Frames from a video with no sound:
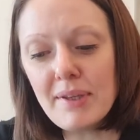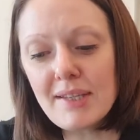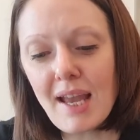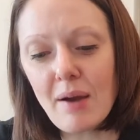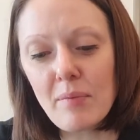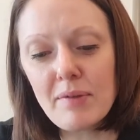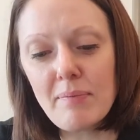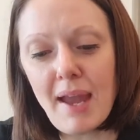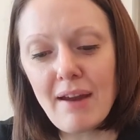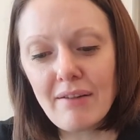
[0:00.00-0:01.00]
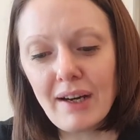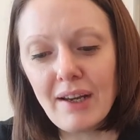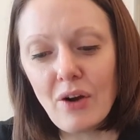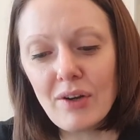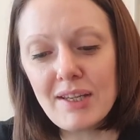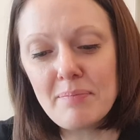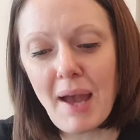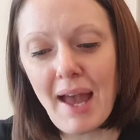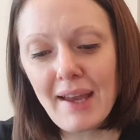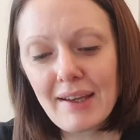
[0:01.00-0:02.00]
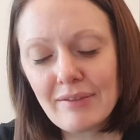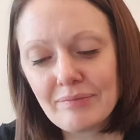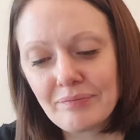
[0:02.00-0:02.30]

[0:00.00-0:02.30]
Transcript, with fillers: and down with Mary on his back.